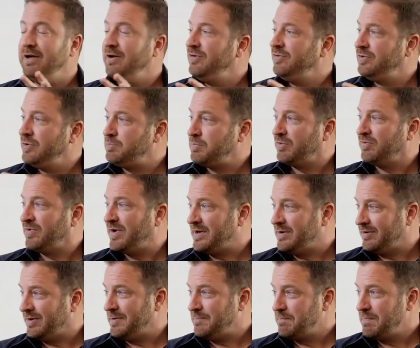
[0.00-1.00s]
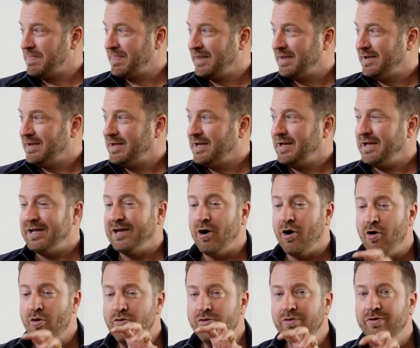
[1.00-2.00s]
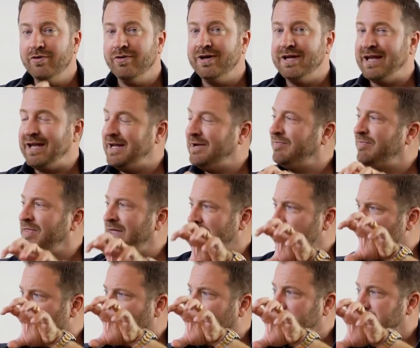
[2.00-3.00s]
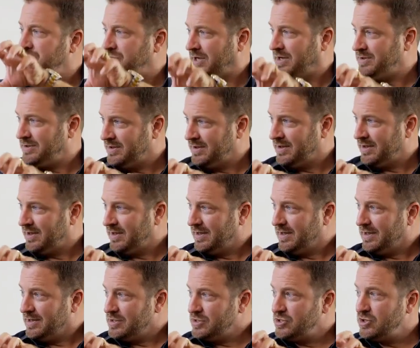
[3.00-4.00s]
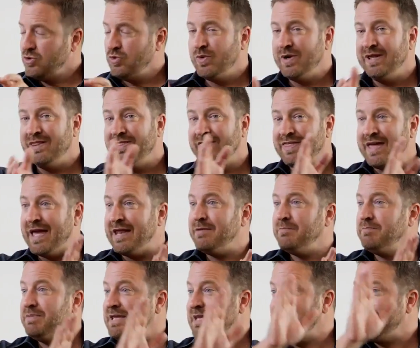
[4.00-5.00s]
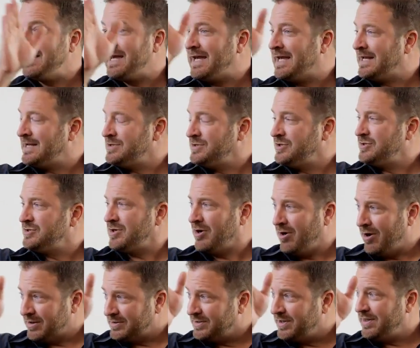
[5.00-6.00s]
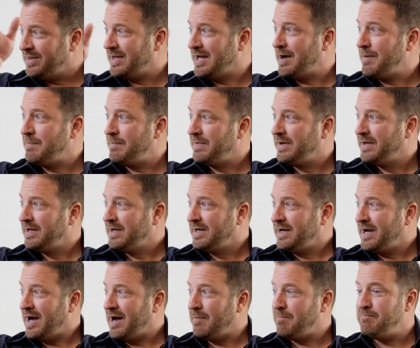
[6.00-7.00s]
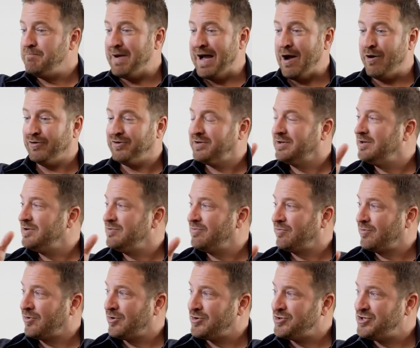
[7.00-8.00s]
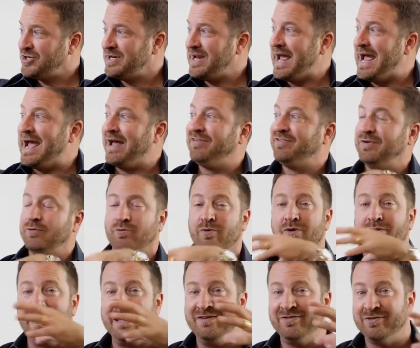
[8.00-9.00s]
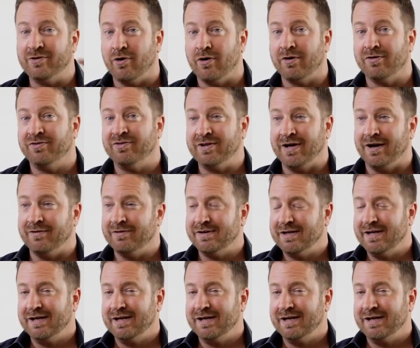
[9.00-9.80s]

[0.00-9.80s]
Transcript: Super friendly. Only if they watch it do we then begin to talk to them about conversion as it relates to our stuff.